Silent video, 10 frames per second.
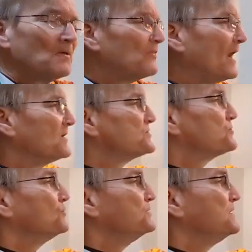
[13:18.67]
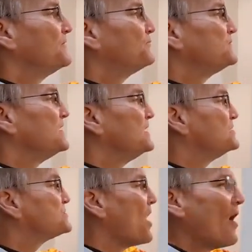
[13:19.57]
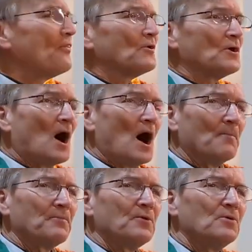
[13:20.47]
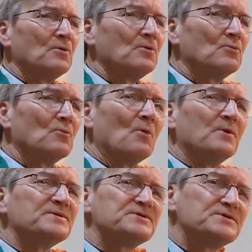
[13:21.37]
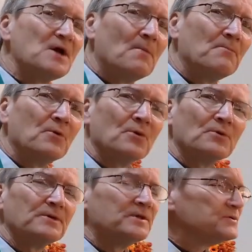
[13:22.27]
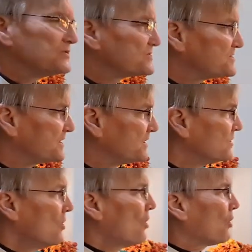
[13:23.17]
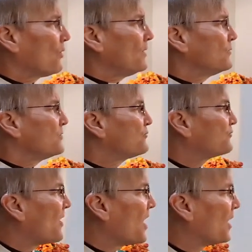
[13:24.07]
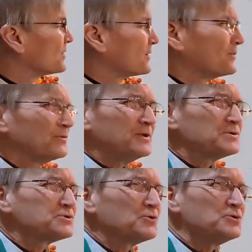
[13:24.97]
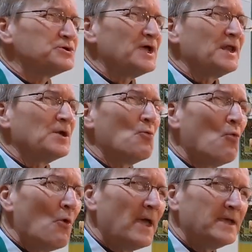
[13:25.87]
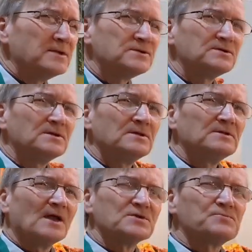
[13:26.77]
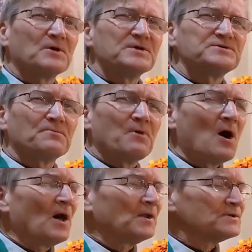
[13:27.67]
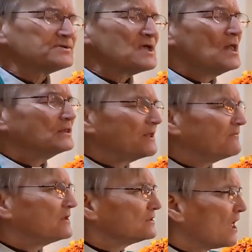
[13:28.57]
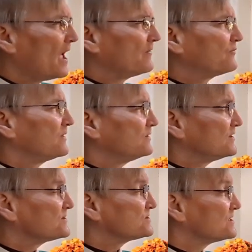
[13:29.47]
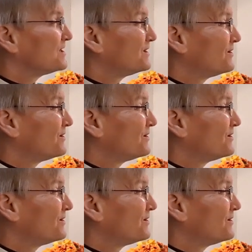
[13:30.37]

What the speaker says: That is, to lift each other up when we stumble into sin, or when we fall under the excruciating weight that is placed upon us living life in this